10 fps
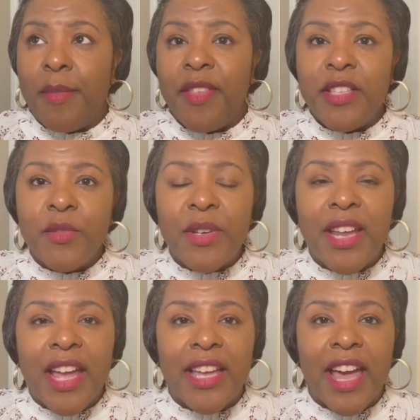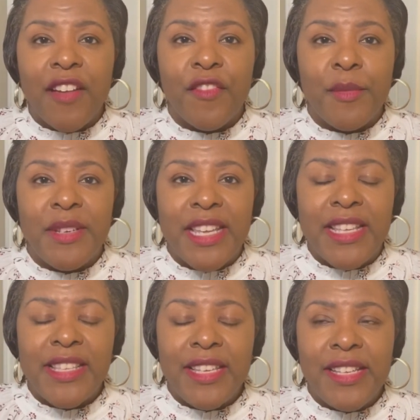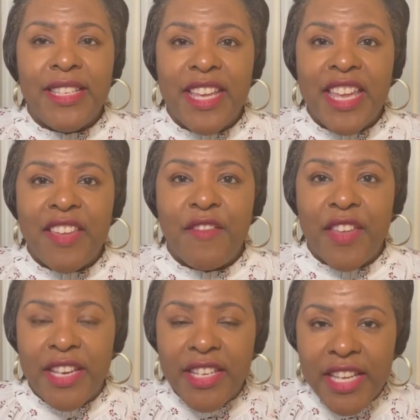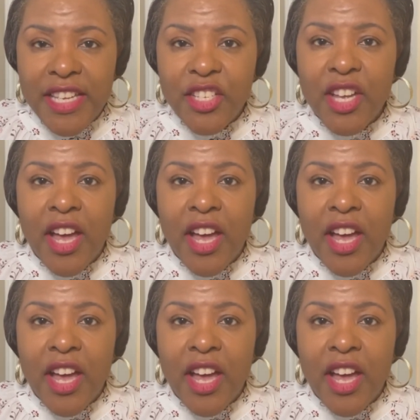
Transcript: This one I got from DCT Vintage.